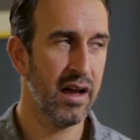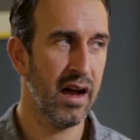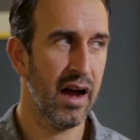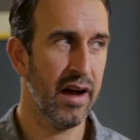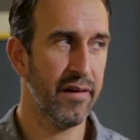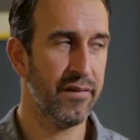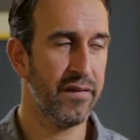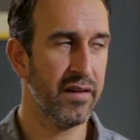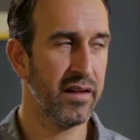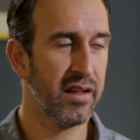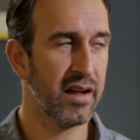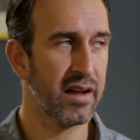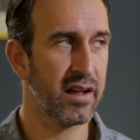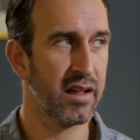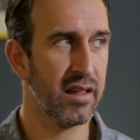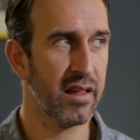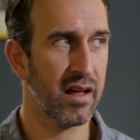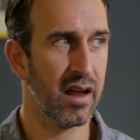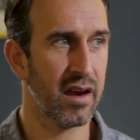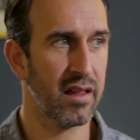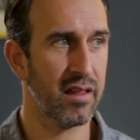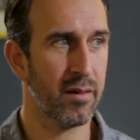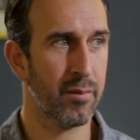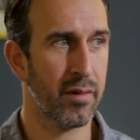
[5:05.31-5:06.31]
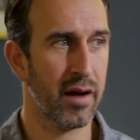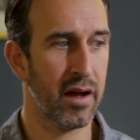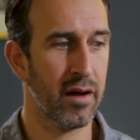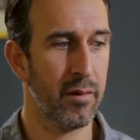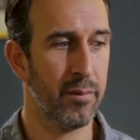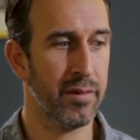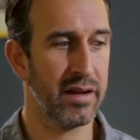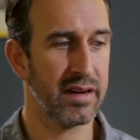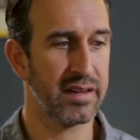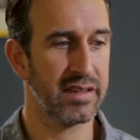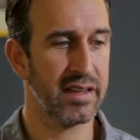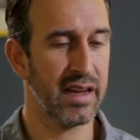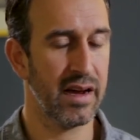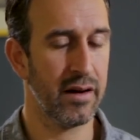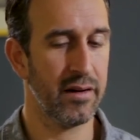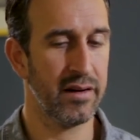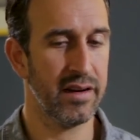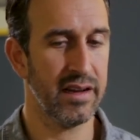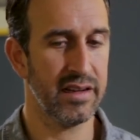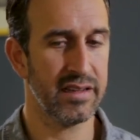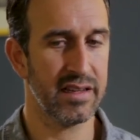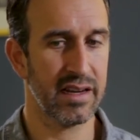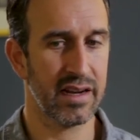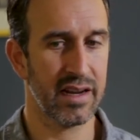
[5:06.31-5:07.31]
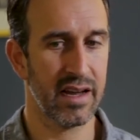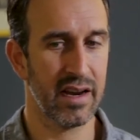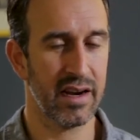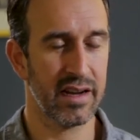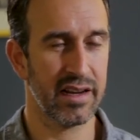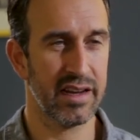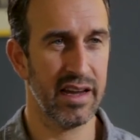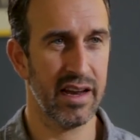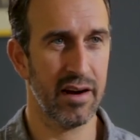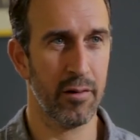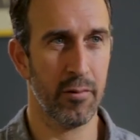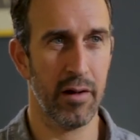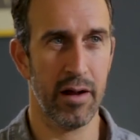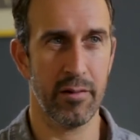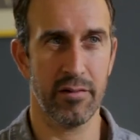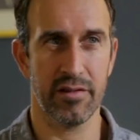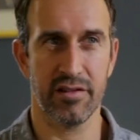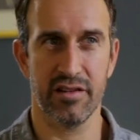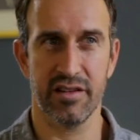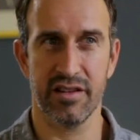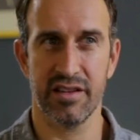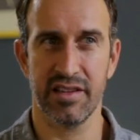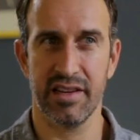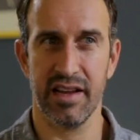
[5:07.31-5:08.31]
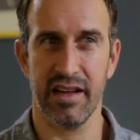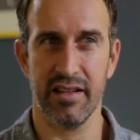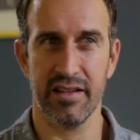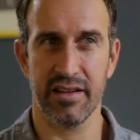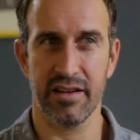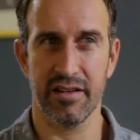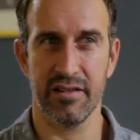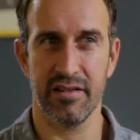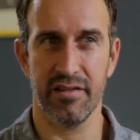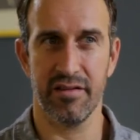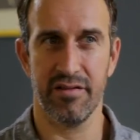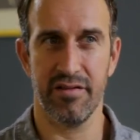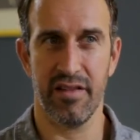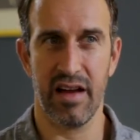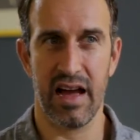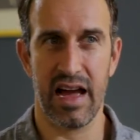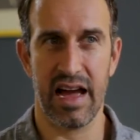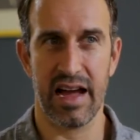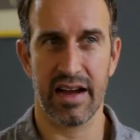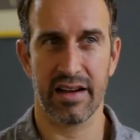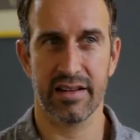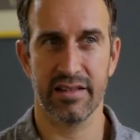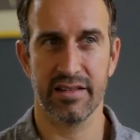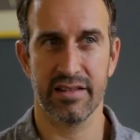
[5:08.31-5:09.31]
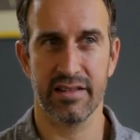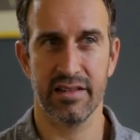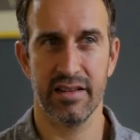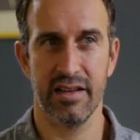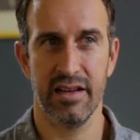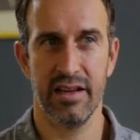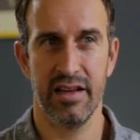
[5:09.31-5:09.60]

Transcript: I feel like a lot of the biopics nowadays, they kind of get away with just telling you the facts.